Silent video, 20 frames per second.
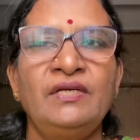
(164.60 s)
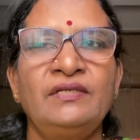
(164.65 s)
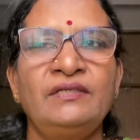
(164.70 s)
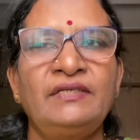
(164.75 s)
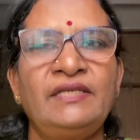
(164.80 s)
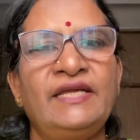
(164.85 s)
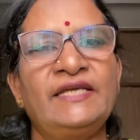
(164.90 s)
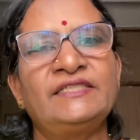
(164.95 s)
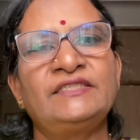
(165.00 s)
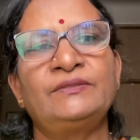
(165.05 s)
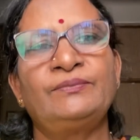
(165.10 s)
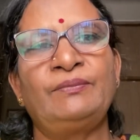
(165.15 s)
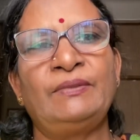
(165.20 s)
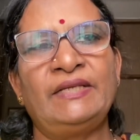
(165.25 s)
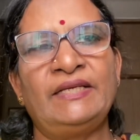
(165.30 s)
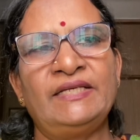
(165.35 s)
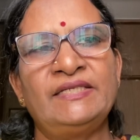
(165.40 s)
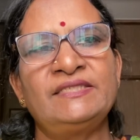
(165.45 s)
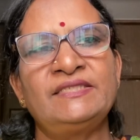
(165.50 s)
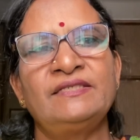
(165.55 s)
takes
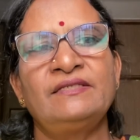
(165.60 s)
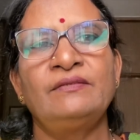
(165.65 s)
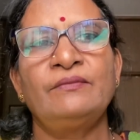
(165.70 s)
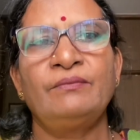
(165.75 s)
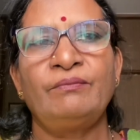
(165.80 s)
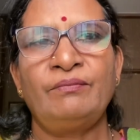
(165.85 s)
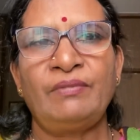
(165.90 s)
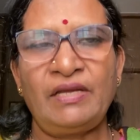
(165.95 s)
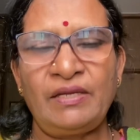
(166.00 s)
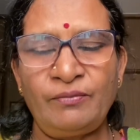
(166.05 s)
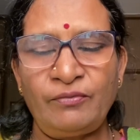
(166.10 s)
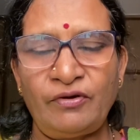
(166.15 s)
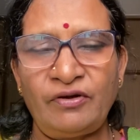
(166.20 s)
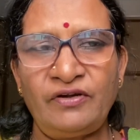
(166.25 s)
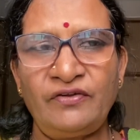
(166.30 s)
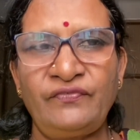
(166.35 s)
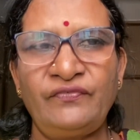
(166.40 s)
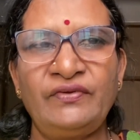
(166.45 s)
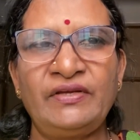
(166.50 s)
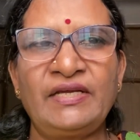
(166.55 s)
place by
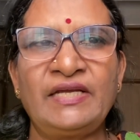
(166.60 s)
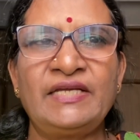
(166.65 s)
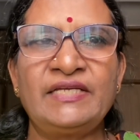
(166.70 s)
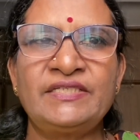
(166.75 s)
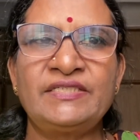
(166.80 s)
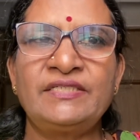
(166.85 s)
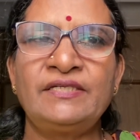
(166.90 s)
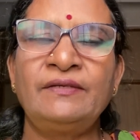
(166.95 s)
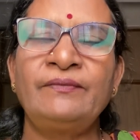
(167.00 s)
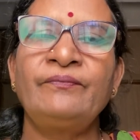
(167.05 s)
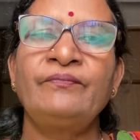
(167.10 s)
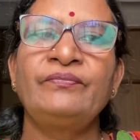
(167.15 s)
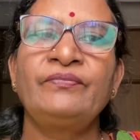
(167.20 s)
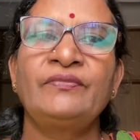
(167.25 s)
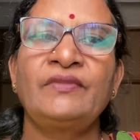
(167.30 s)
modification